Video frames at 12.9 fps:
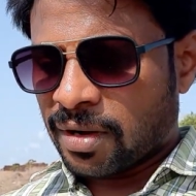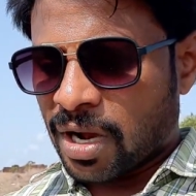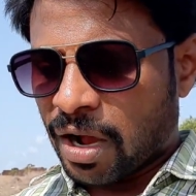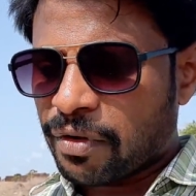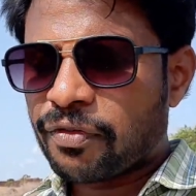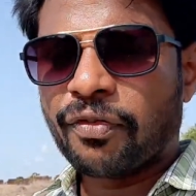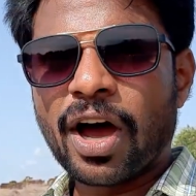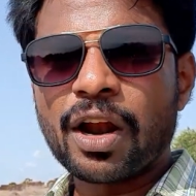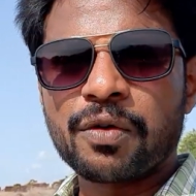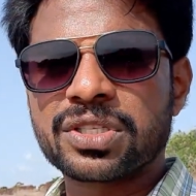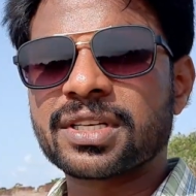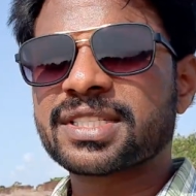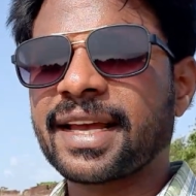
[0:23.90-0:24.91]
Our
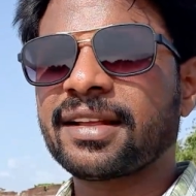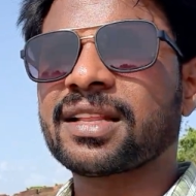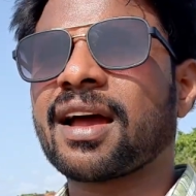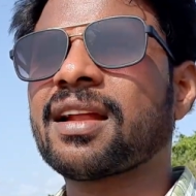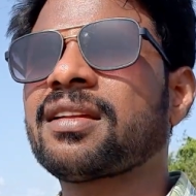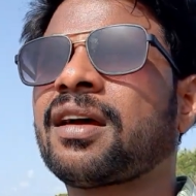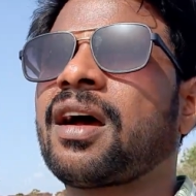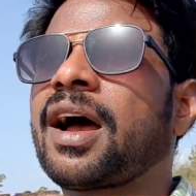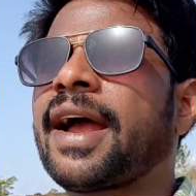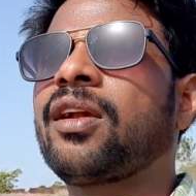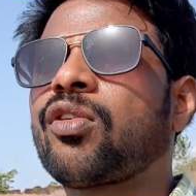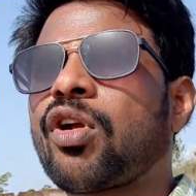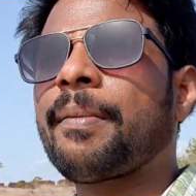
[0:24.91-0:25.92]
followers are saying that I
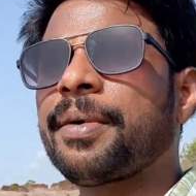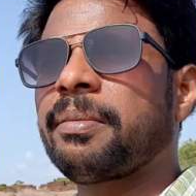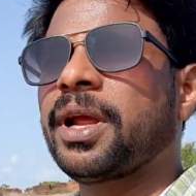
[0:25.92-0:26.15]
dropped a